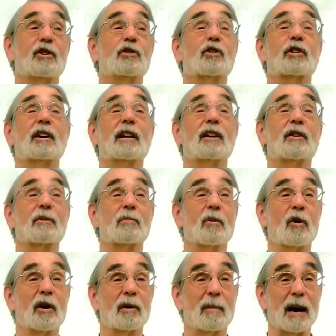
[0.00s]
You're going to hear
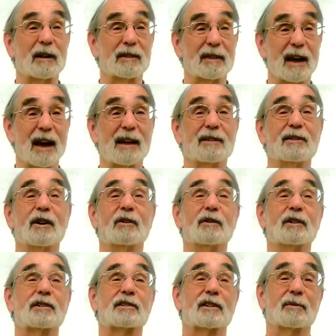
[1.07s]
more about that.
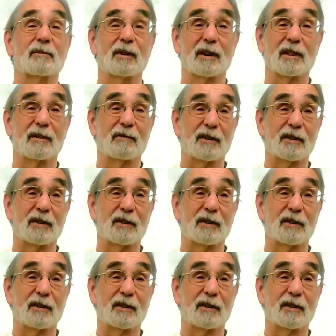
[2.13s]
Notice that one of the